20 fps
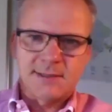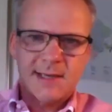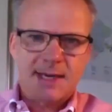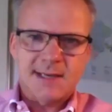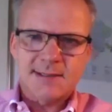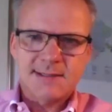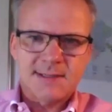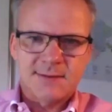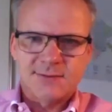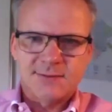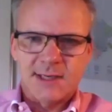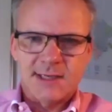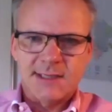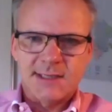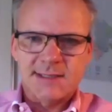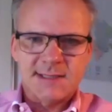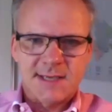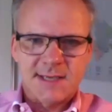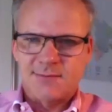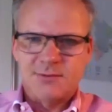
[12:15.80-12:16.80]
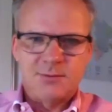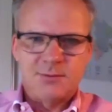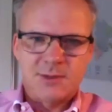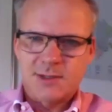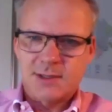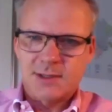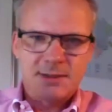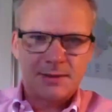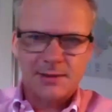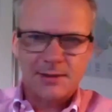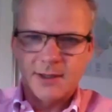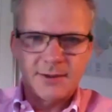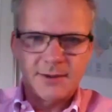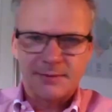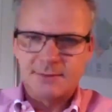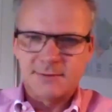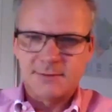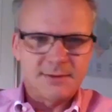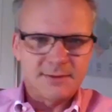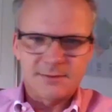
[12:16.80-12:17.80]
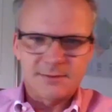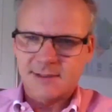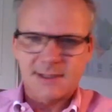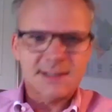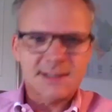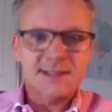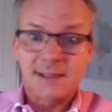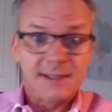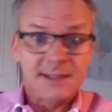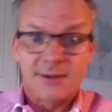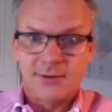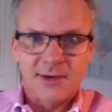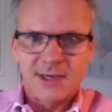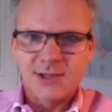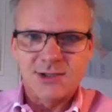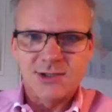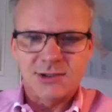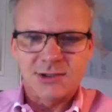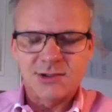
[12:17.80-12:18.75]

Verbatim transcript: Cat 797 with a 106 liter engine.